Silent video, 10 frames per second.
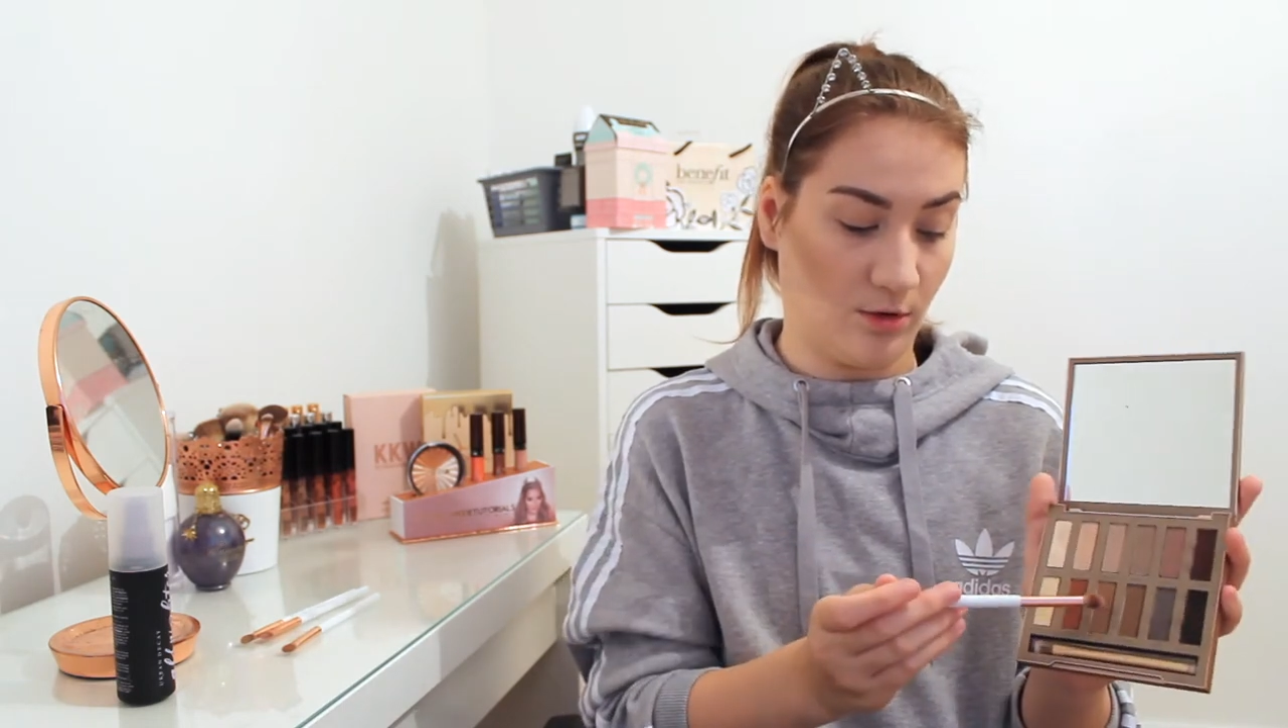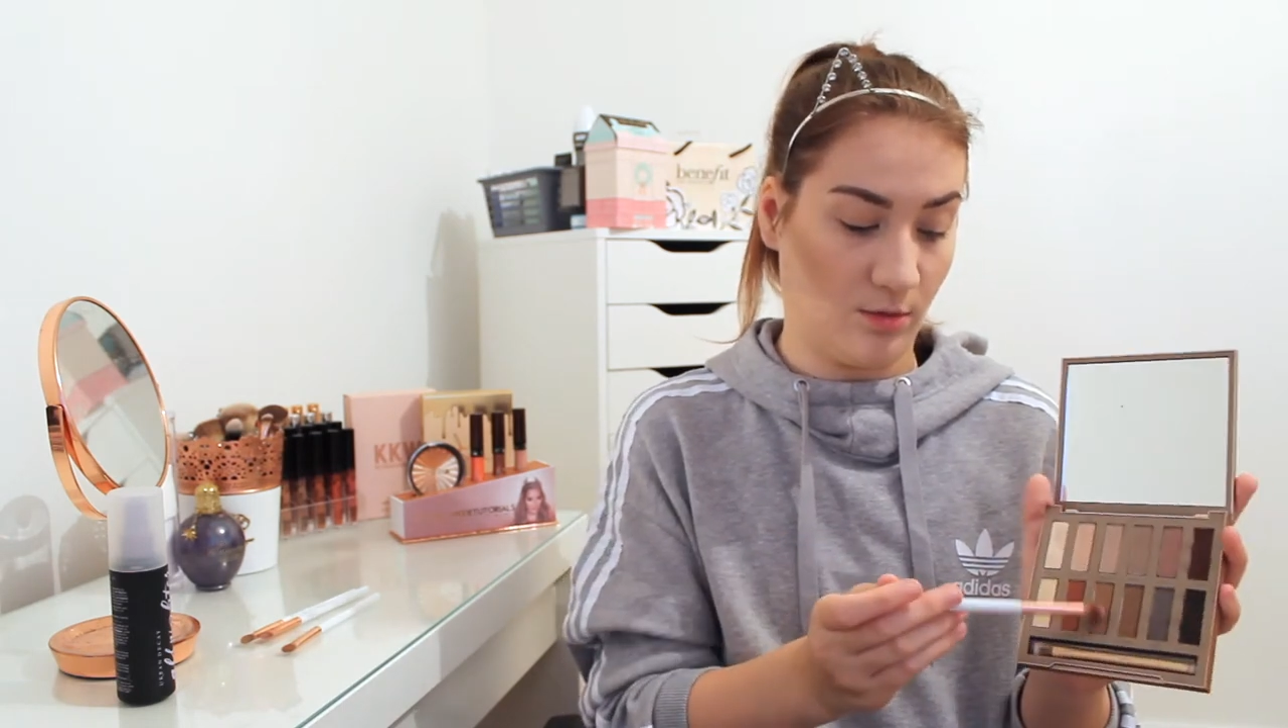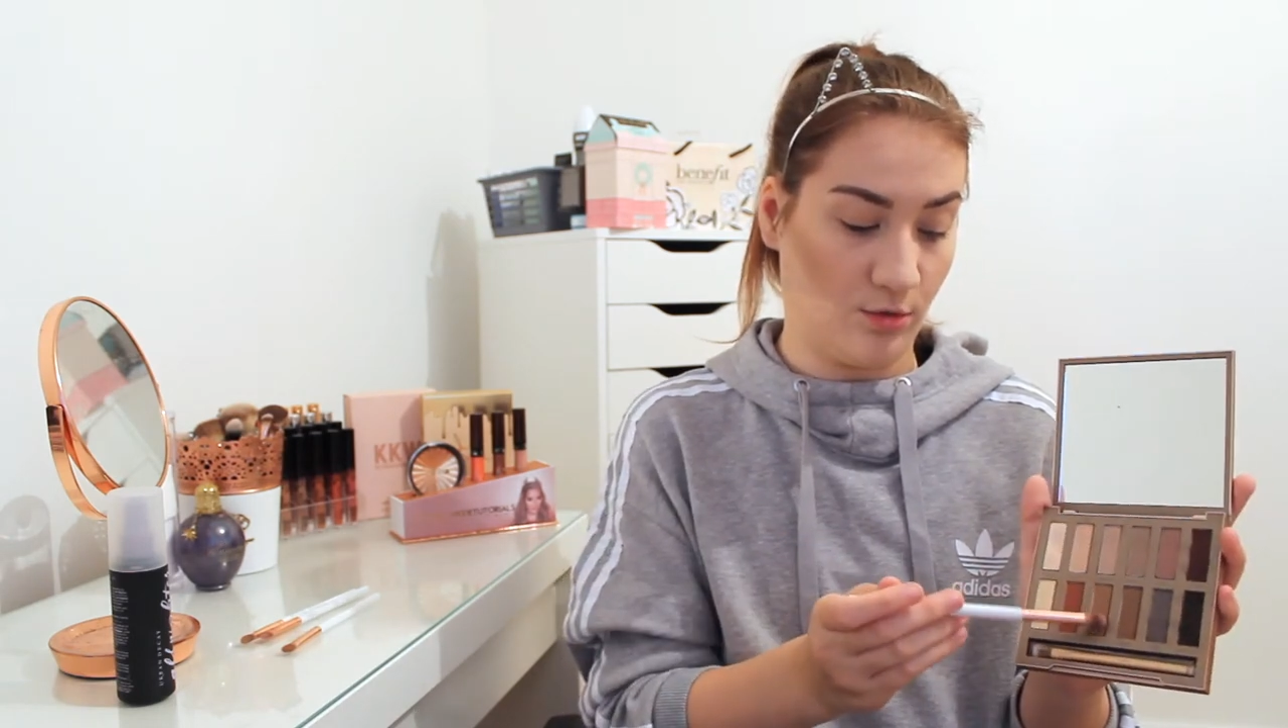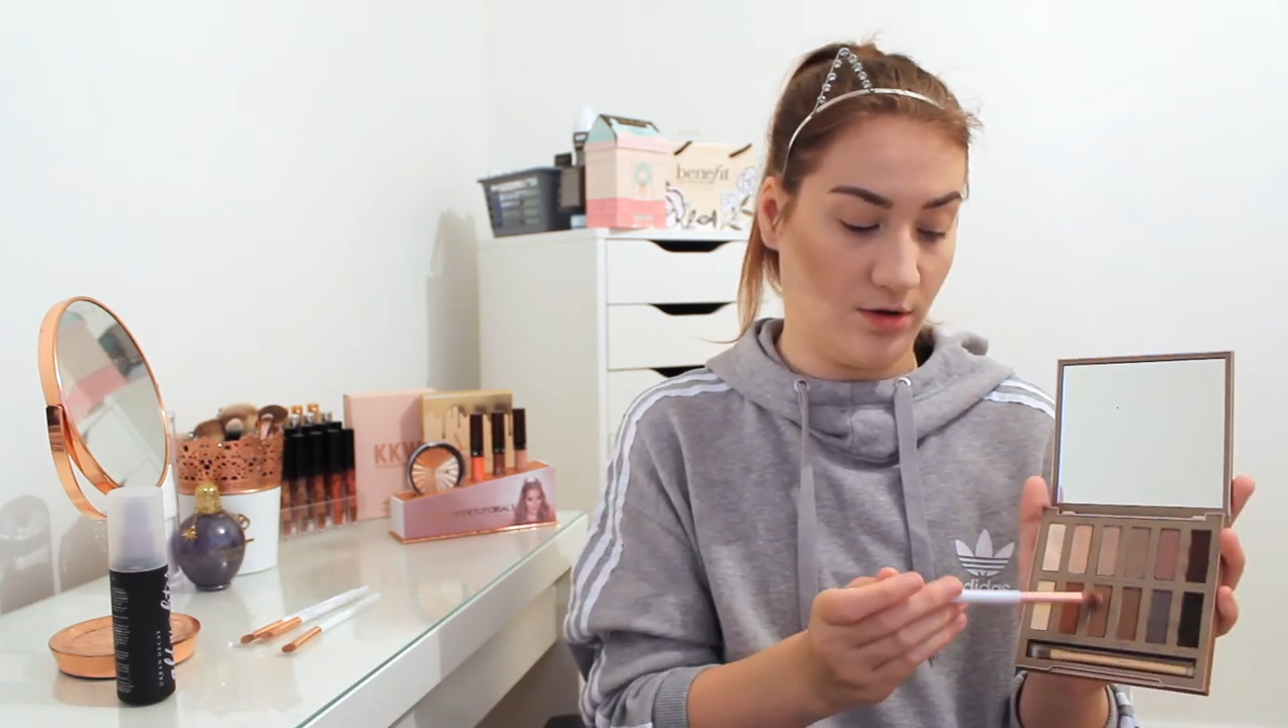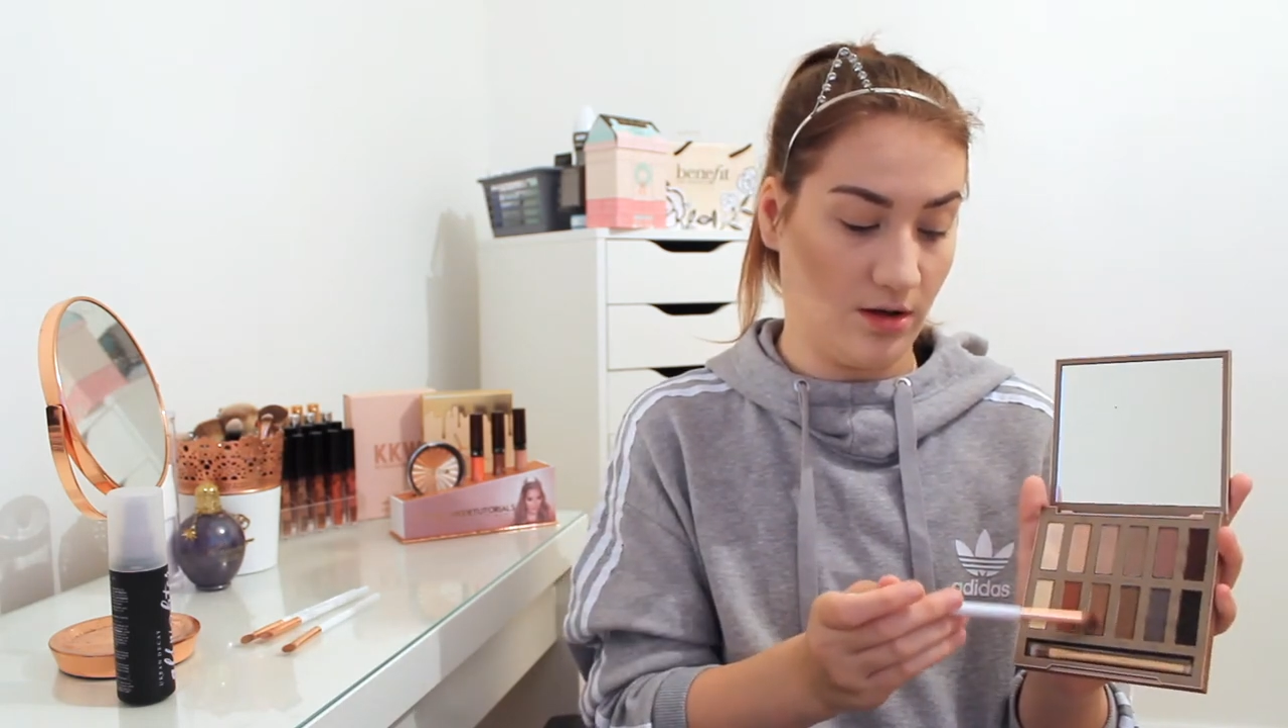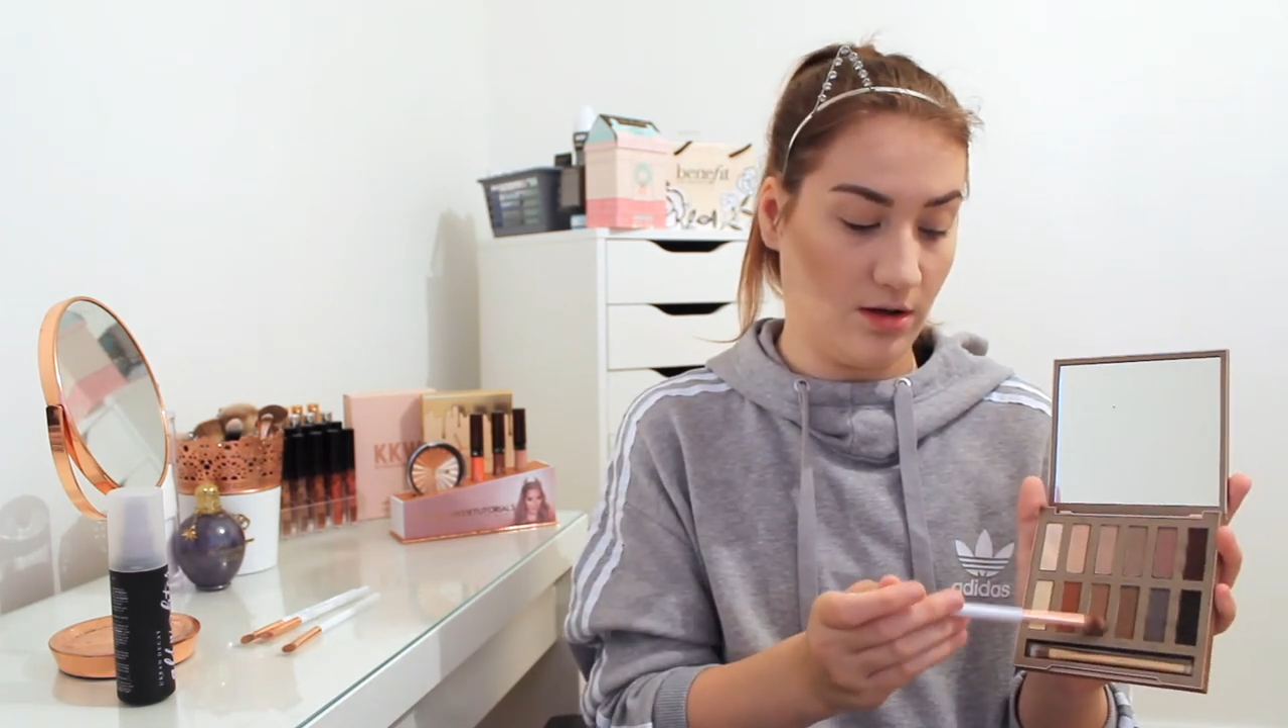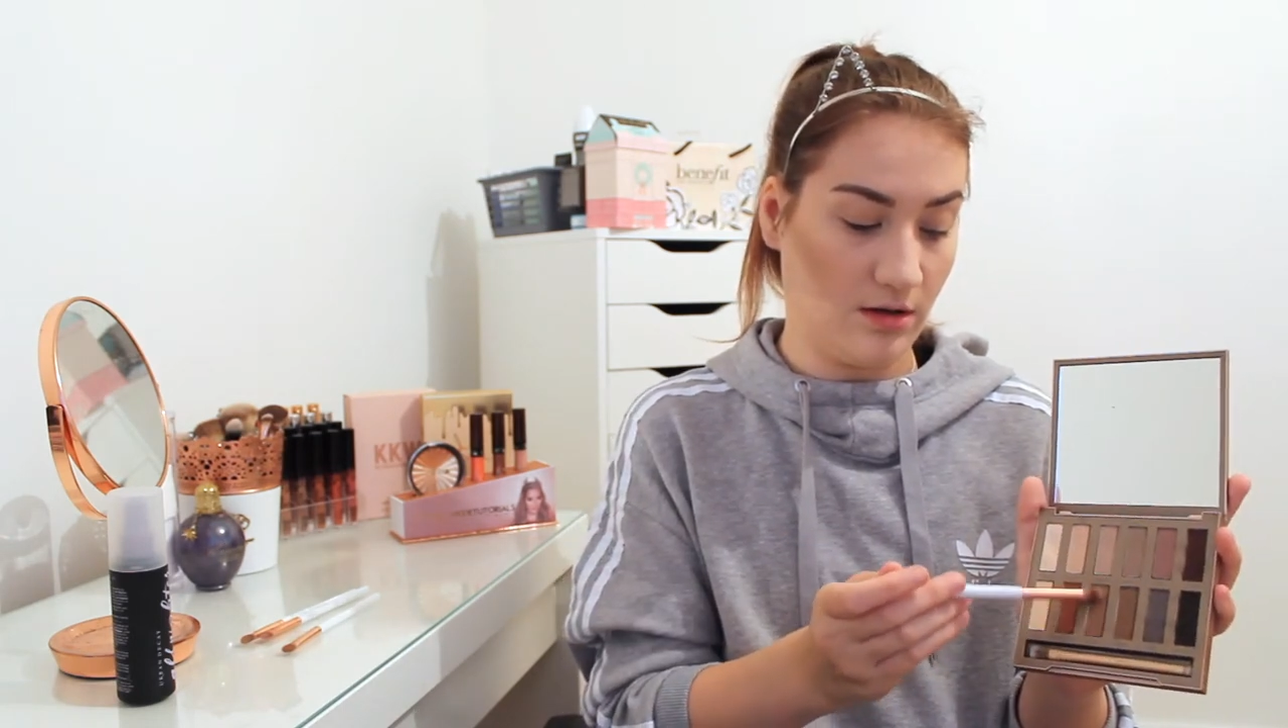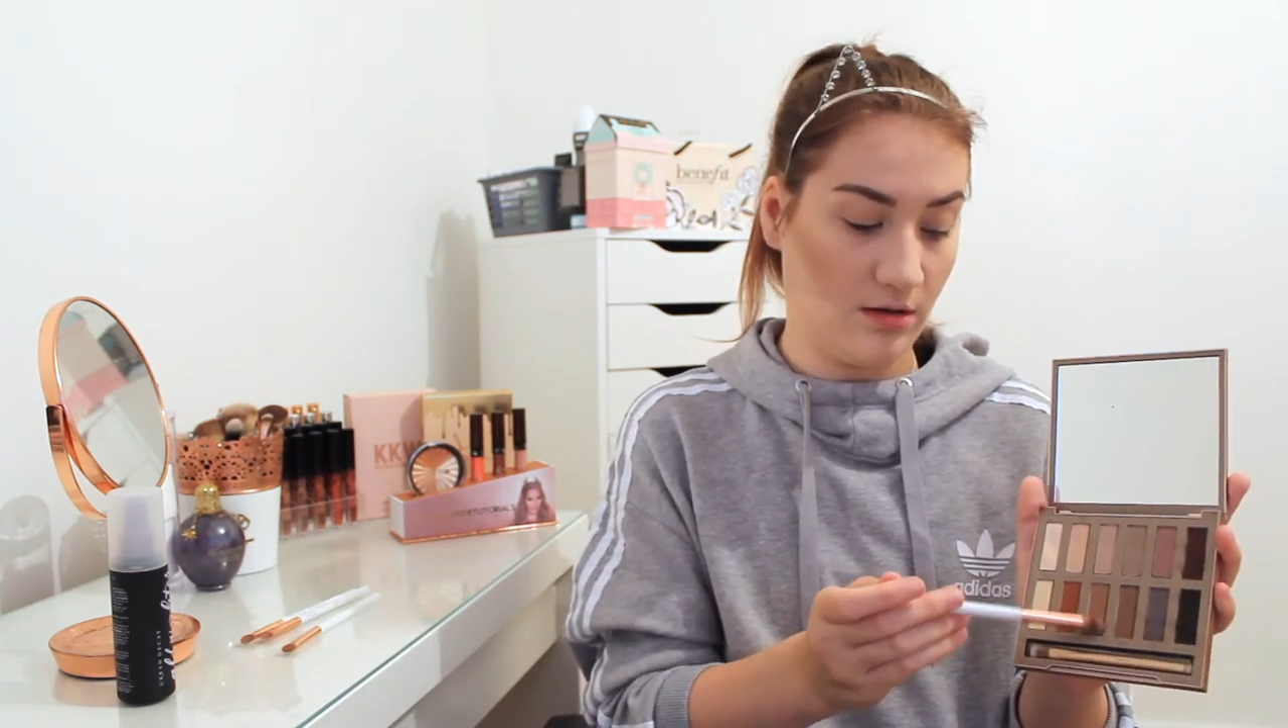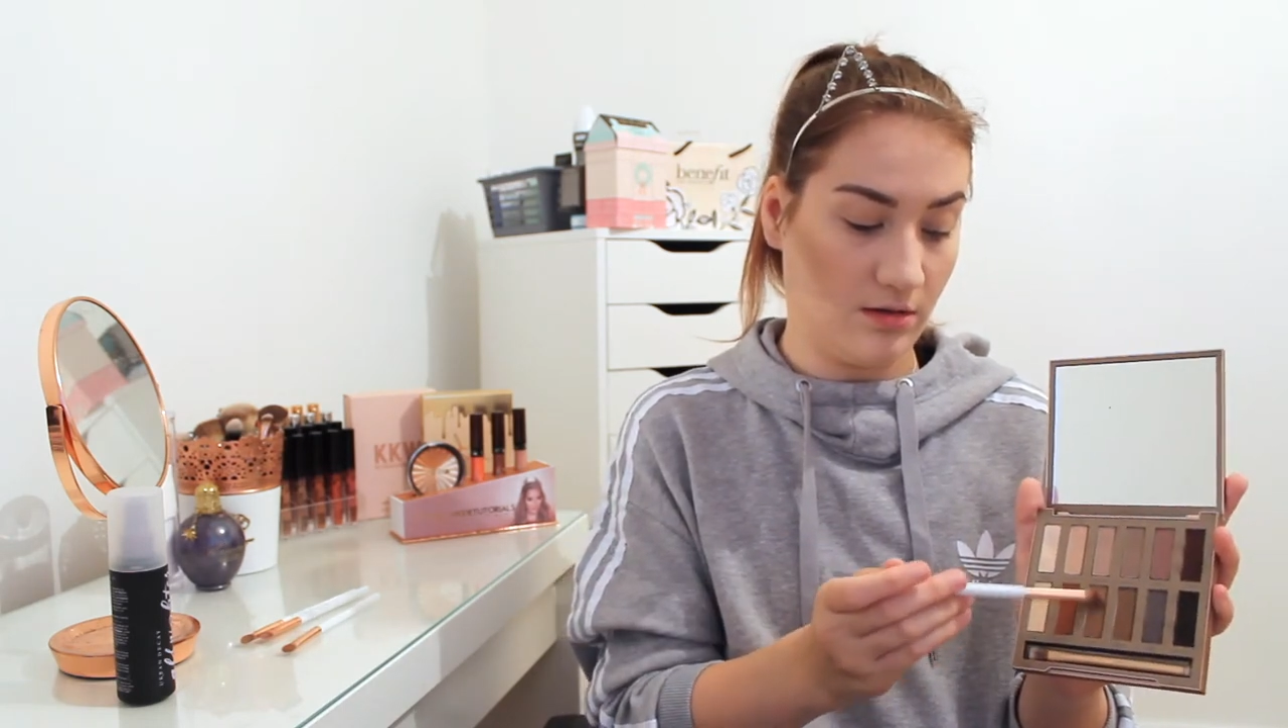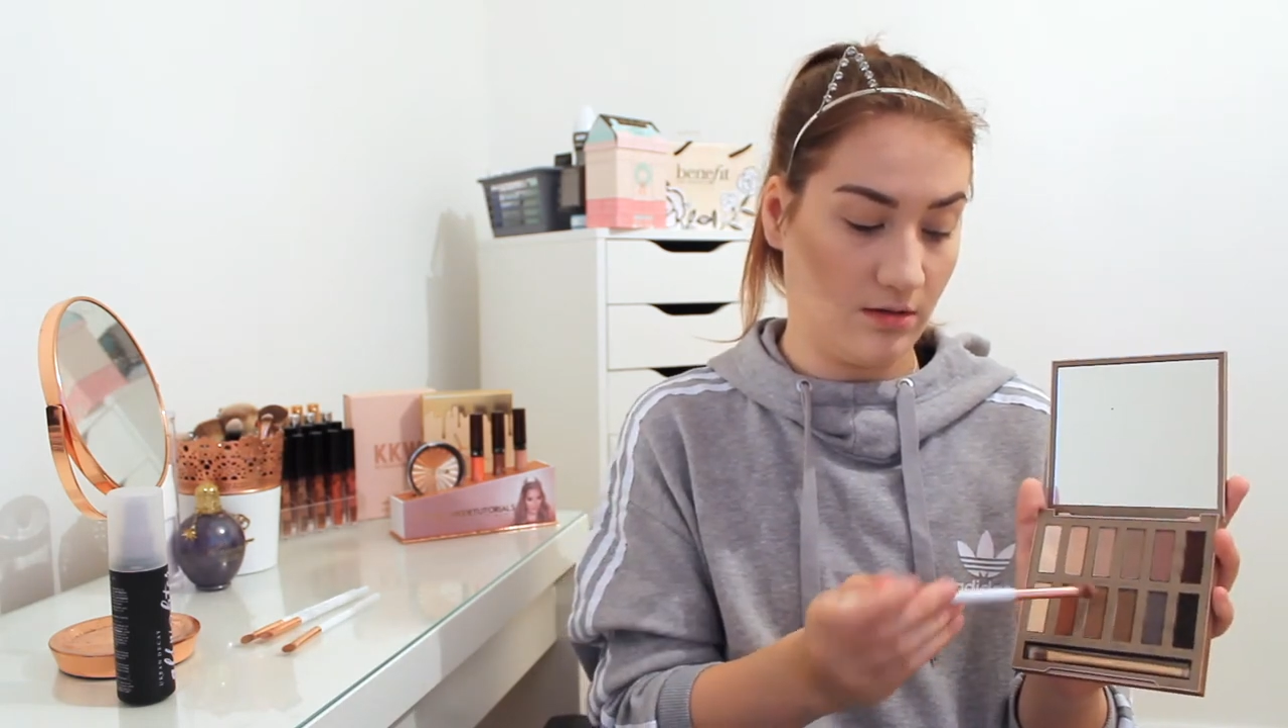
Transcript: bottom one here.